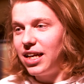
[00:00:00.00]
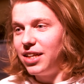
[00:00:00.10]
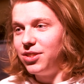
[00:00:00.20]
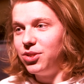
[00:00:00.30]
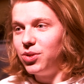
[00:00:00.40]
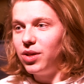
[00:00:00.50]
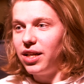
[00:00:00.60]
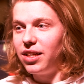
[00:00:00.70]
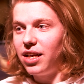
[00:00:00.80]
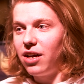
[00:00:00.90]
that I do,
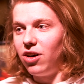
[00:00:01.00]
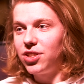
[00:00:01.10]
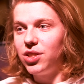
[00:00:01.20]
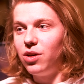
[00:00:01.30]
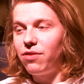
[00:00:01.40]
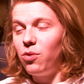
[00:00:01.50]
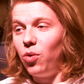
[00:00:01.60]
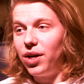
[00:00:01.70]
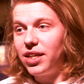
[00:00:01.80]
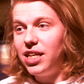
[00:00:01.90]
and also if I
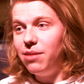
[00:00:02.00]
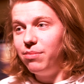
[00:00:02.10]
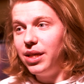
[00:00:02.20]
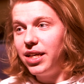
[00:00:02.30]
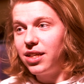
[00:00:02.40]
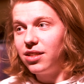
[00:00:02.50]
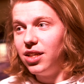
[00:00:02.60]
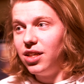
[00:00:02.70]
want to keep being